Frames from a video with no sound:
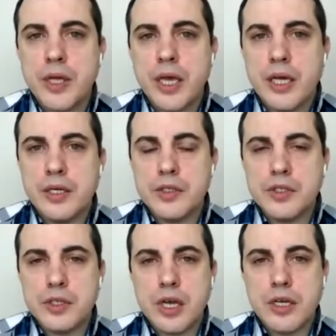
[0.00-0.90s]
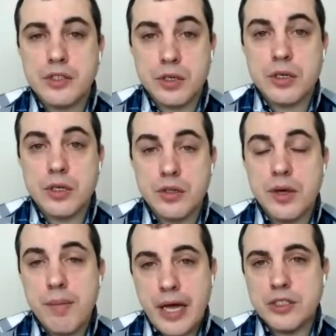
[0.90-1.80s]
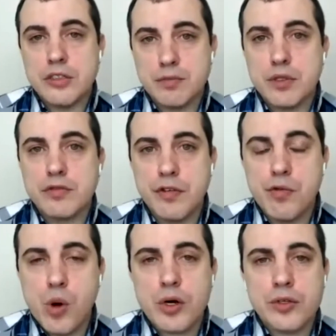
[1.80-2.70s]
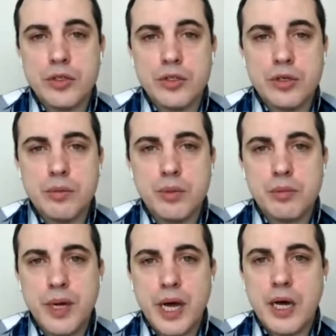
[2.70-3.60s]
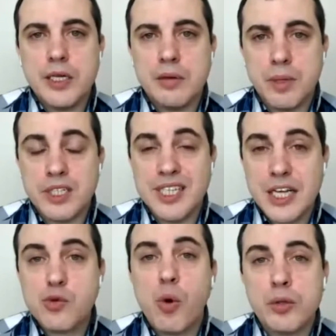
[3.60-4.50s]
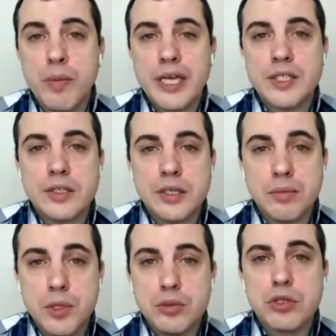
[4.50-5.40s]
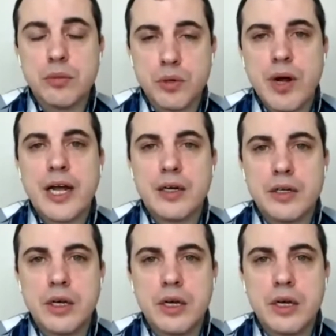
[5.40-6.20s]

is the amount of proof of work that you can put behind it, because that's what makes it an immutable record.